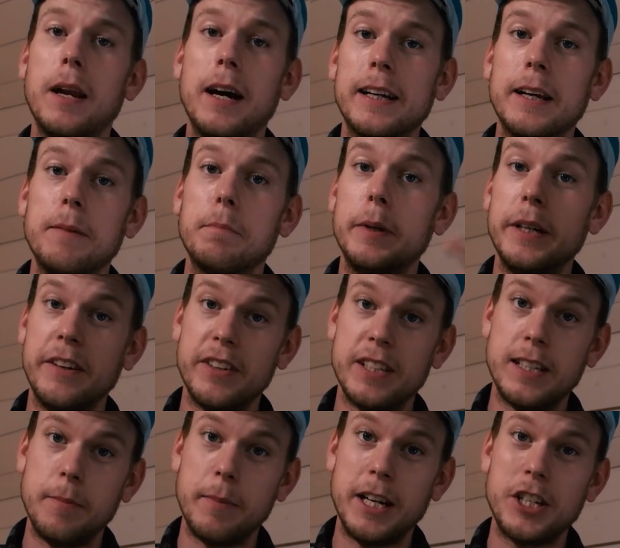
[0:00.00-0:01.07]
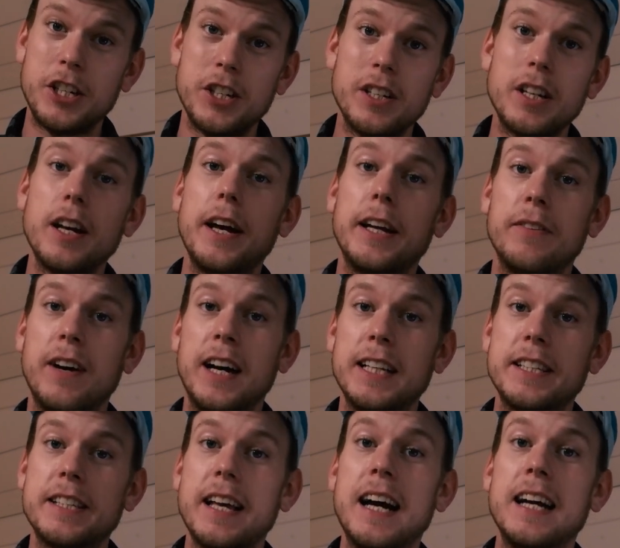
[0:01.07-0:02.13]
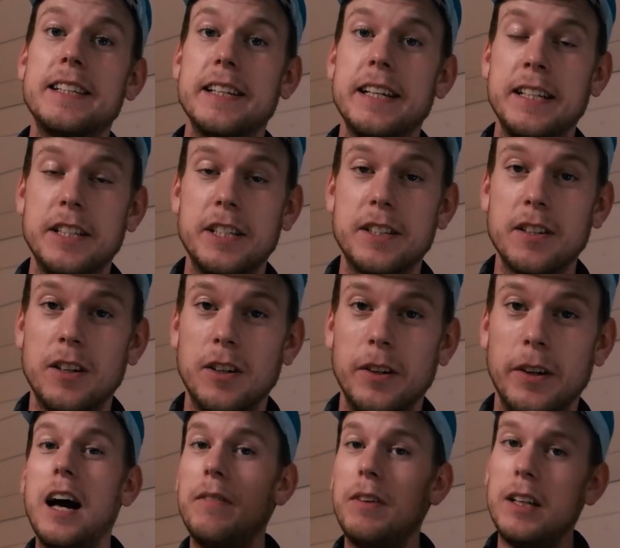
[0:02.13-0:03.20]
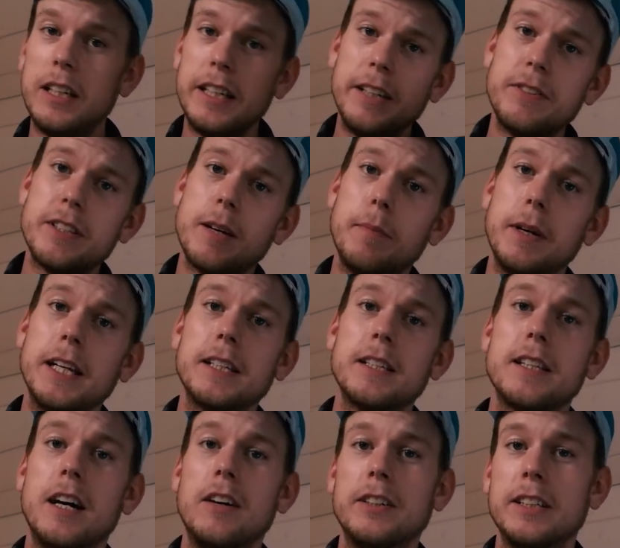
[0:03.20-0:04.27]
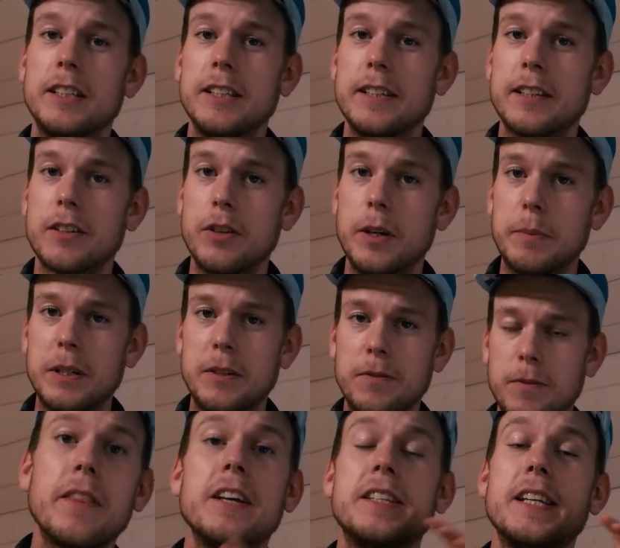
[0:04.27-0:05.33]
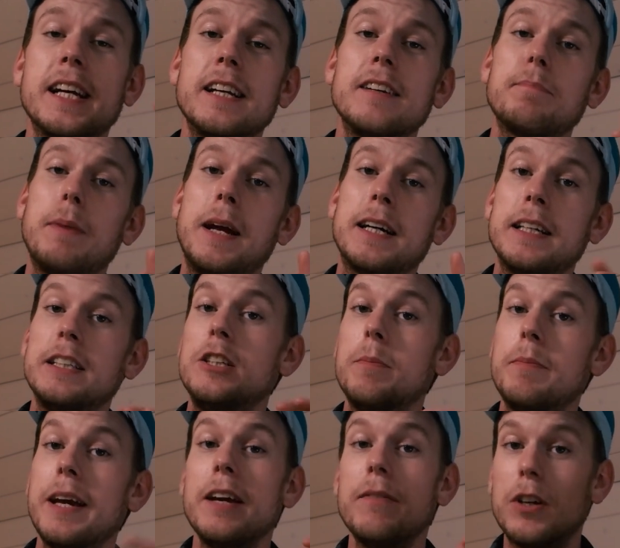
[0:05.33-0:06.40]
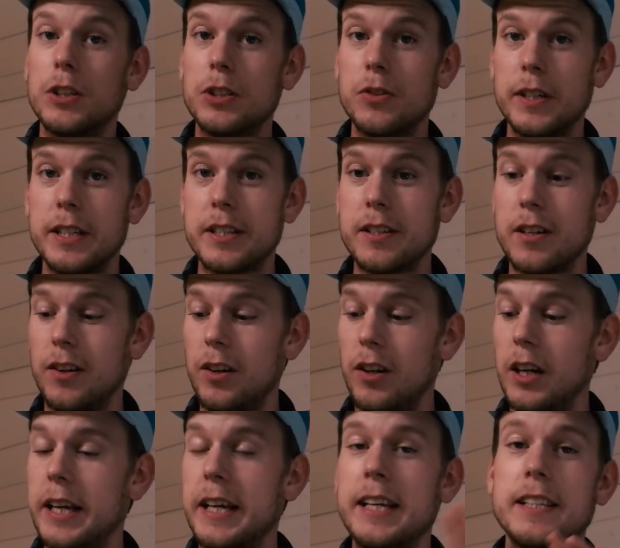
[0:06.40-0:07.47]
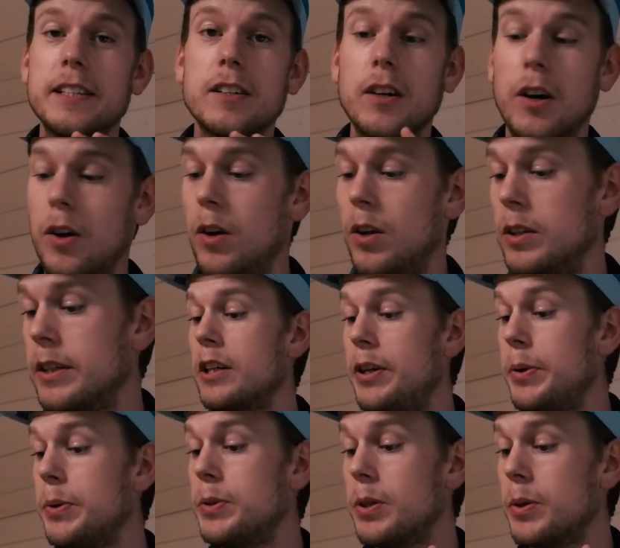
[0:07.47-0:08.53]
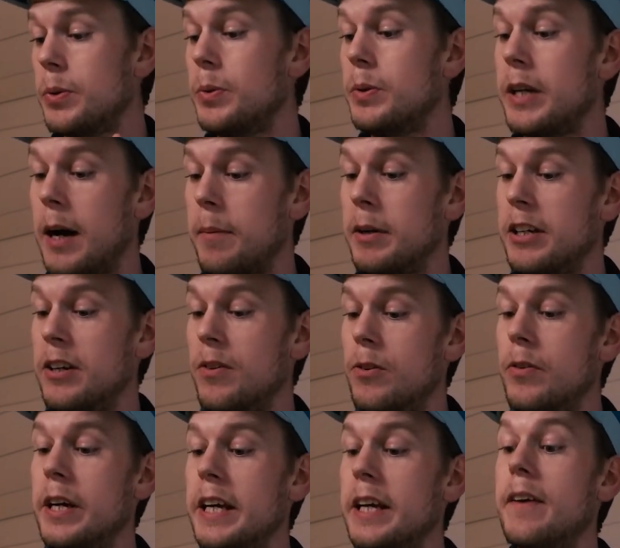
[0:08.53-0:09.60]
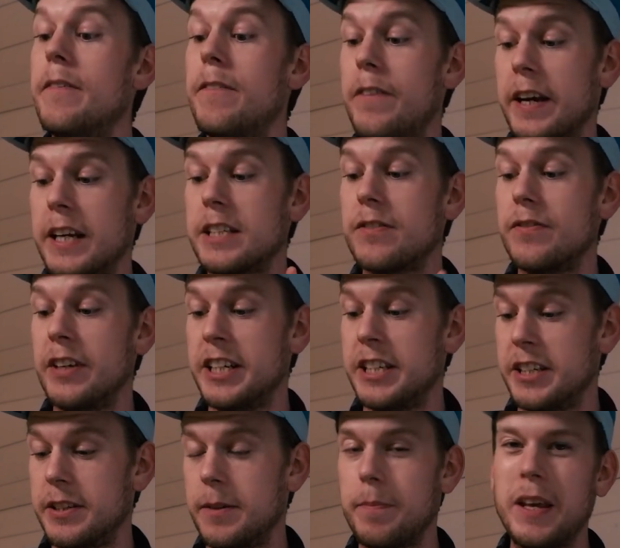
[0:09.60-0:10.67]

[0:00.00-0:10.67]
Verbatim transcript: plugin previously mentioned, Advanced Ads installed. I will leave some links down in the description. The second plugin you may want to install is called Q2W3 Fixed Widget.